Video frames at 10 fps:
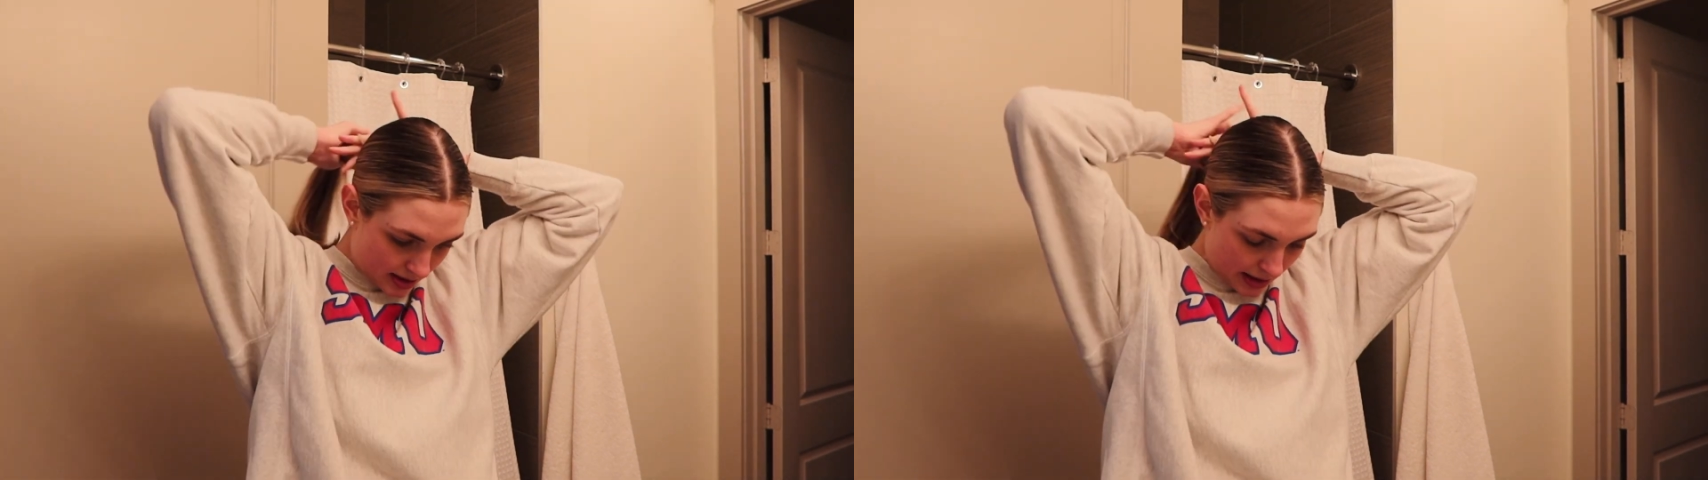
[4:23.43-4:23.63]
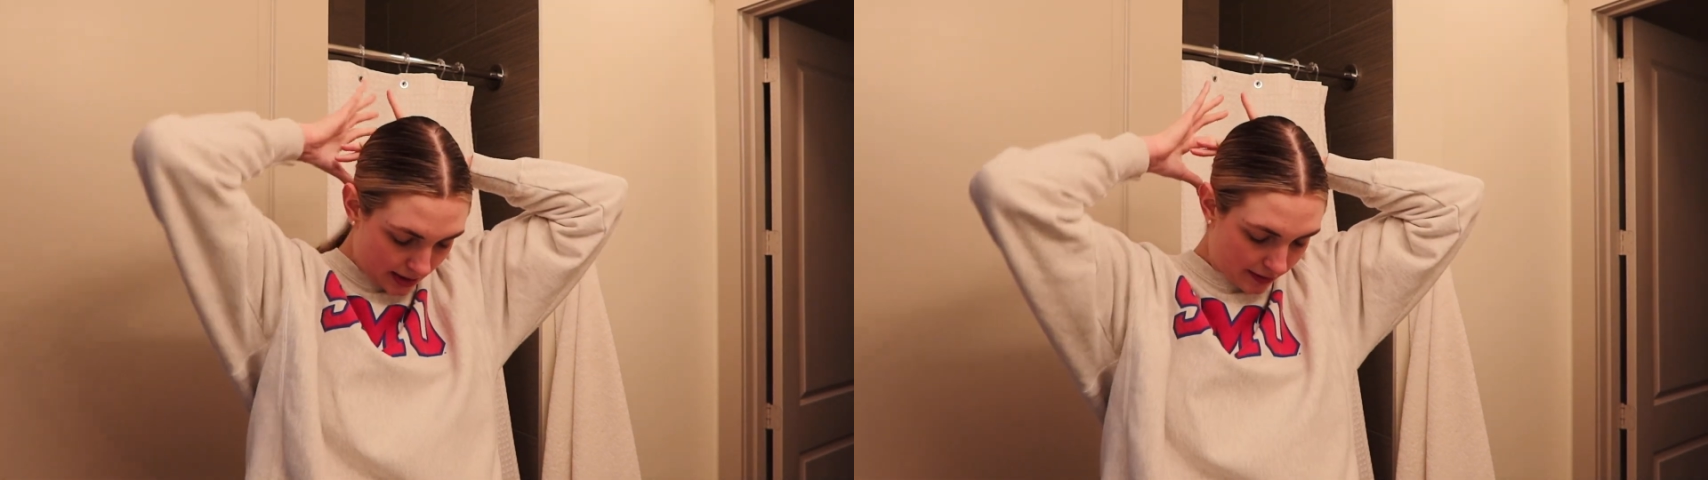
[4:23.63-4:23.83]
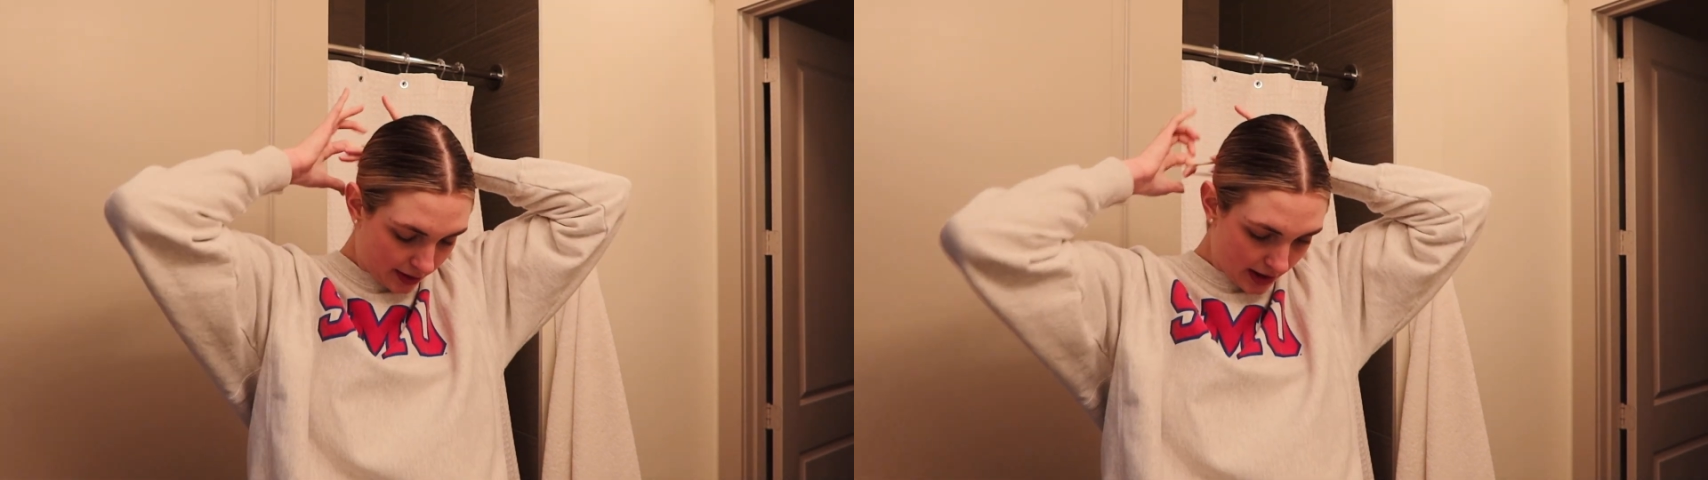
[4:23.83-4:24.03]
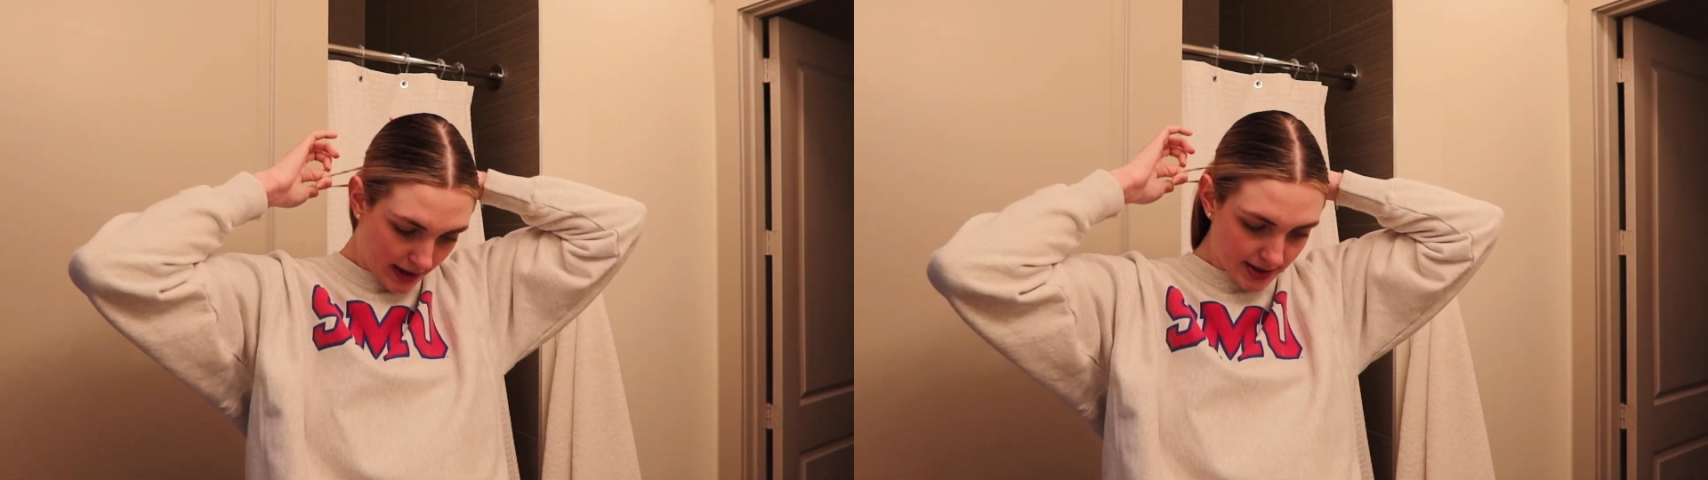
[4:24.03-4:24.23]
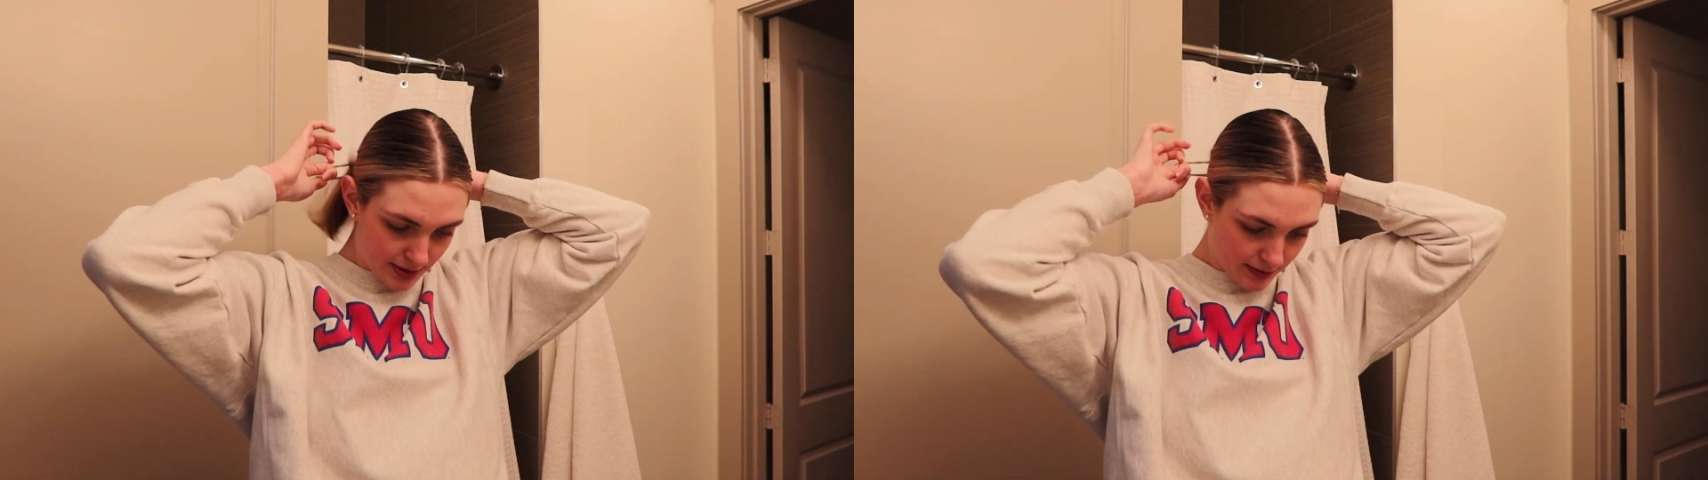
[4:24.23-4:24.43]
I don't have
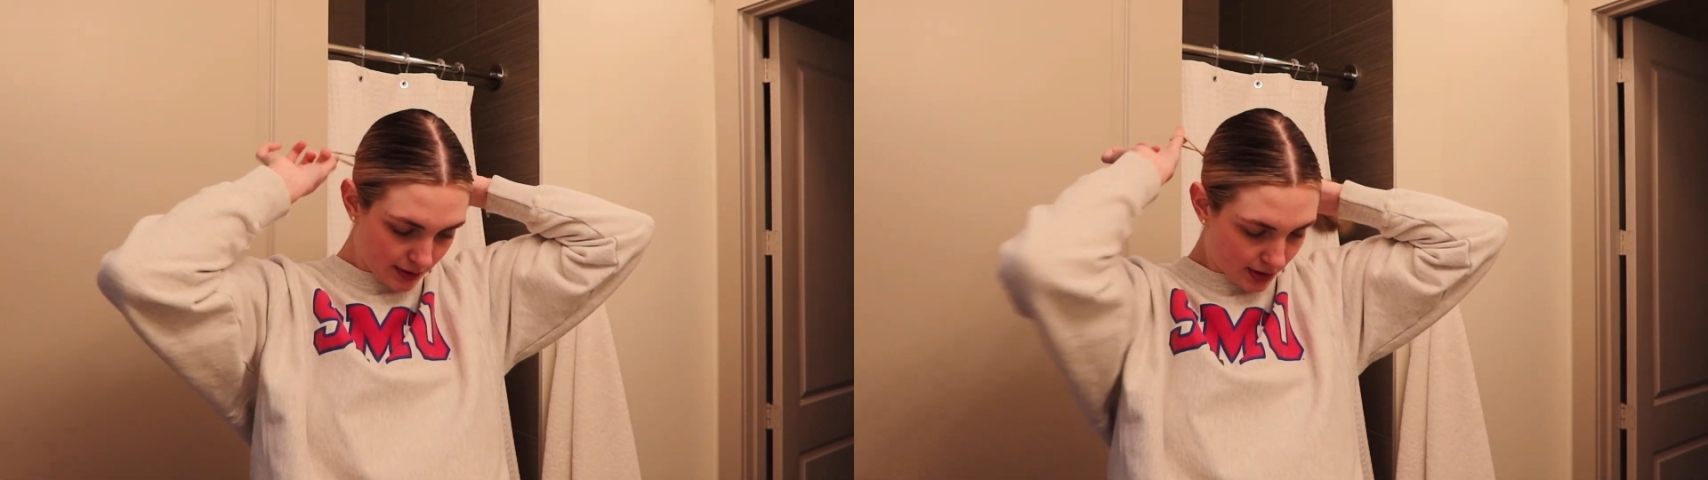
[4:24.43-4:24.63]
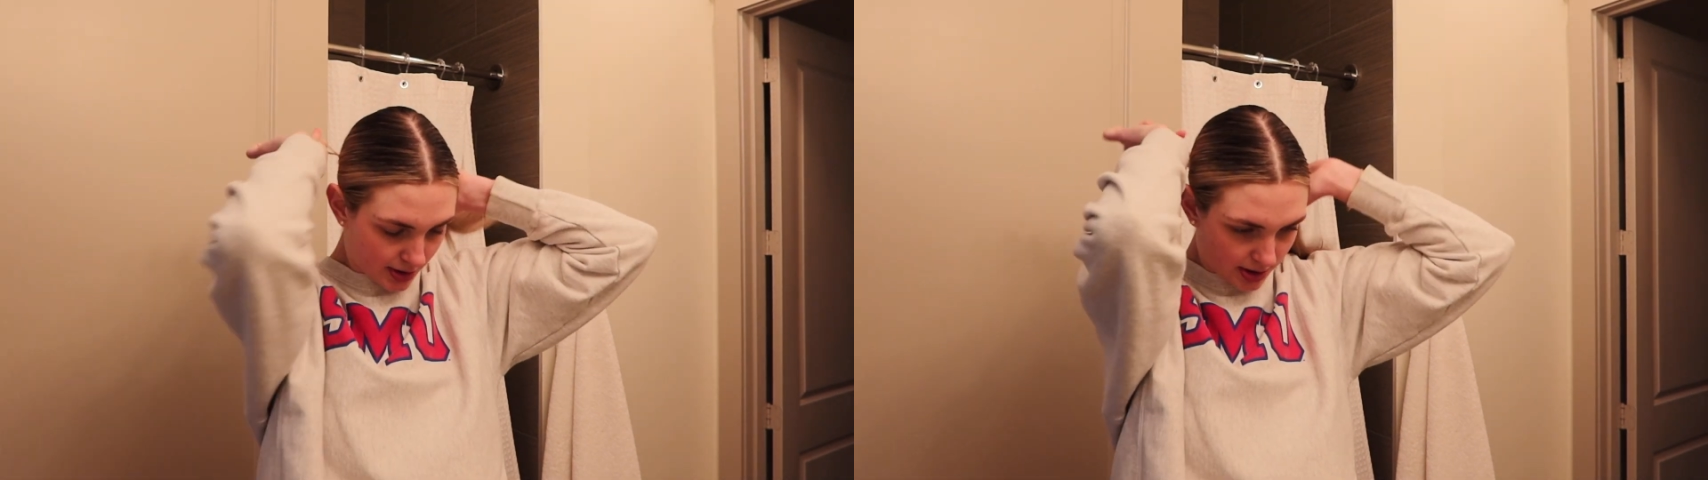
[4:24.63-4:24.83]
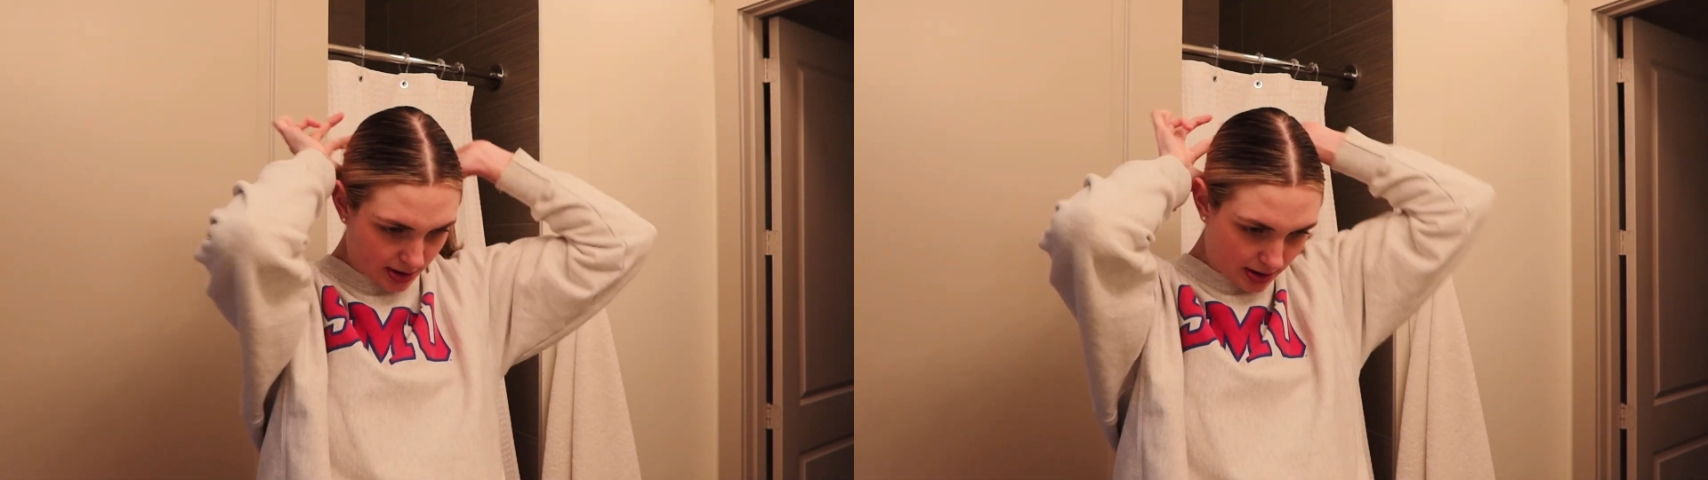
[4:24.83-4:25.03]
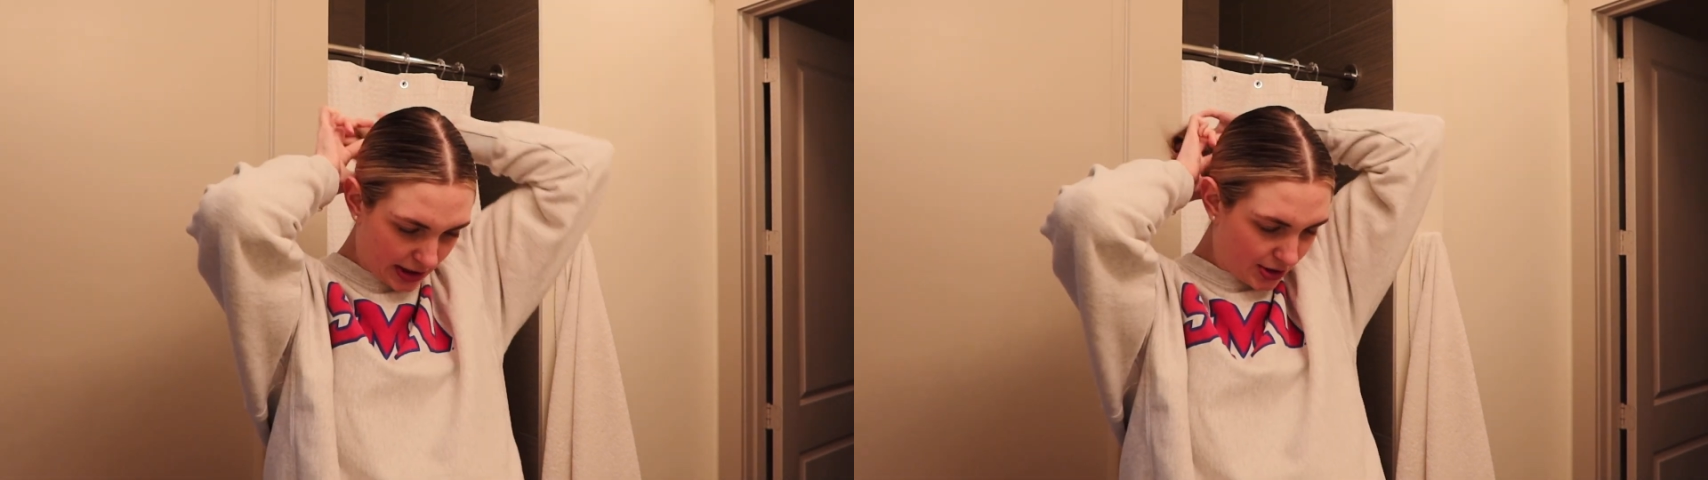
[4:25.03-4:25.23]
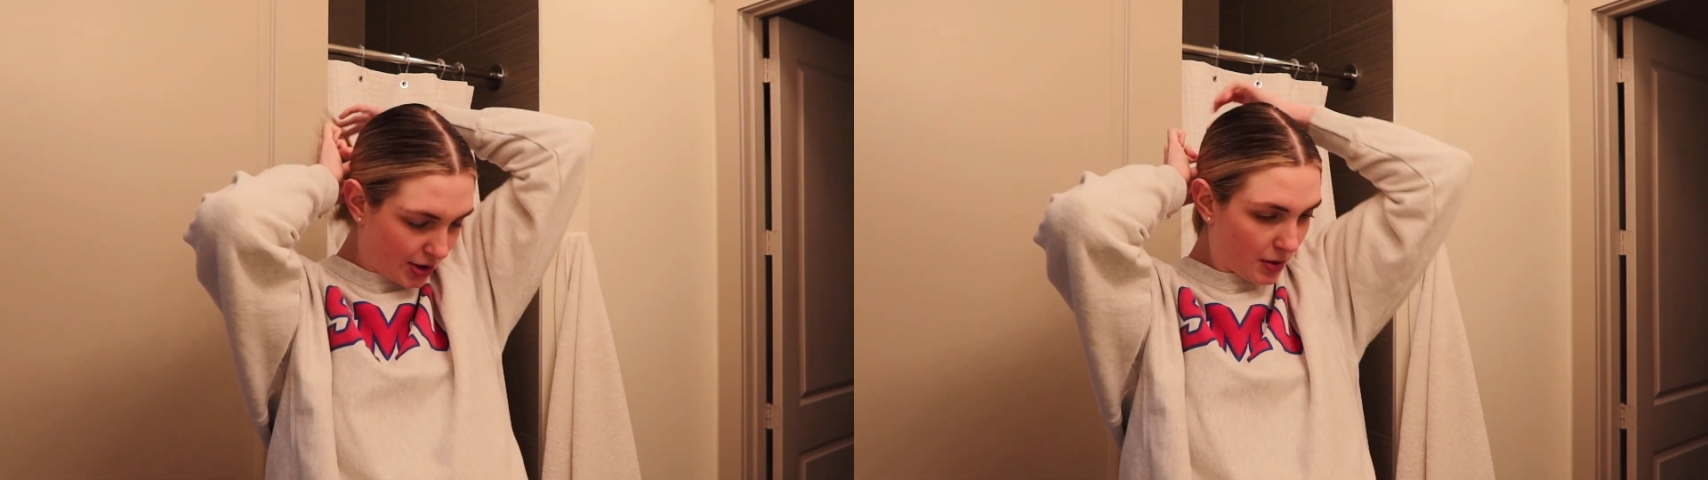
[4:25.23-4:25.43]
class for
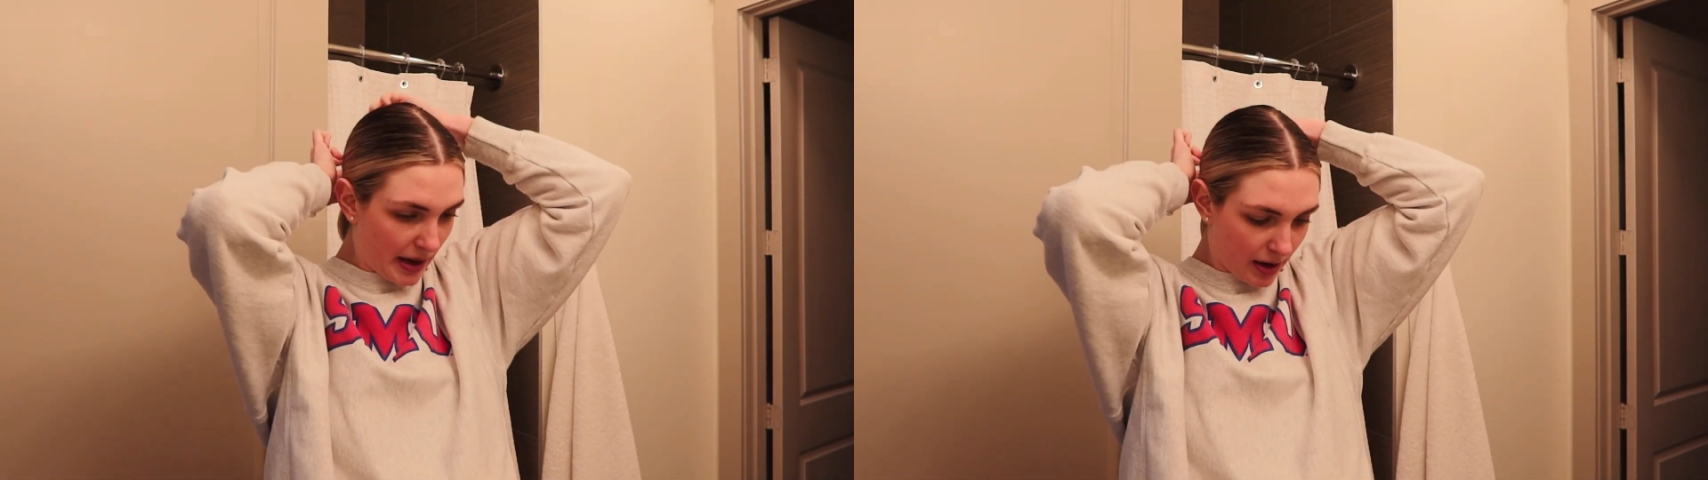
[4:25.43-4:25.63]
like two